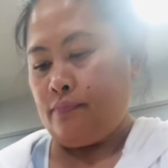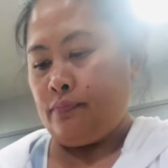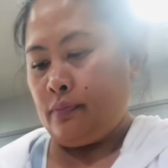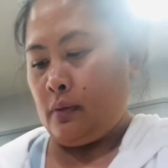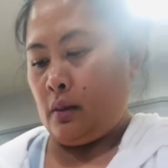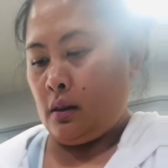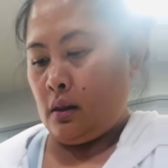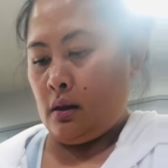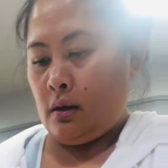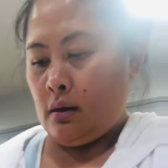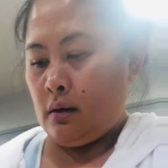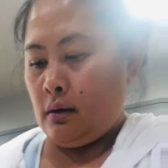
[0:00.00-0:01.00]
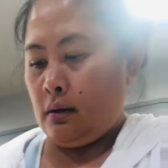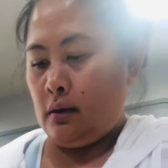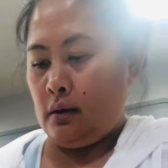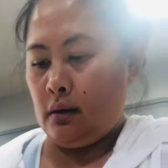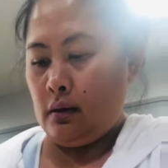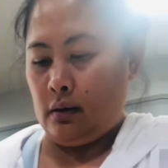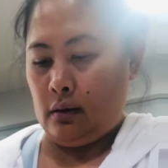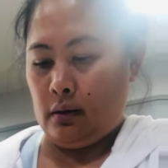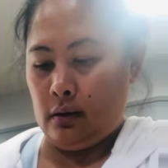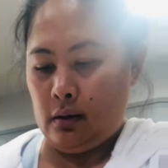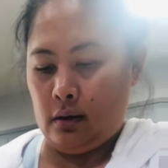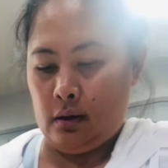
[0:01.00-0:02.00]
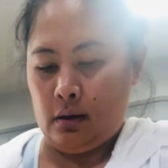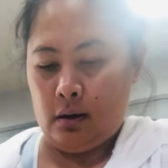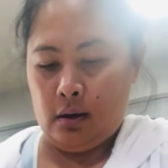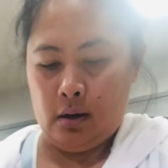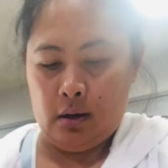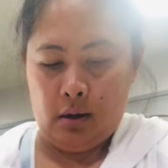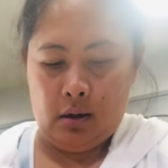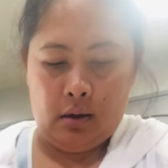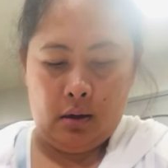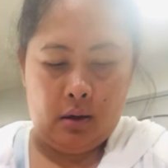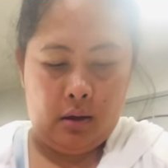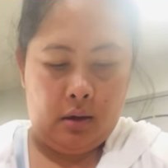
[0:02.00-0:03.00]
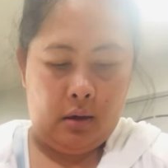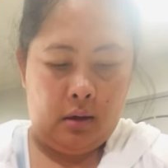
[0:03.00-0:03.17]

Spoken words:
[no speech]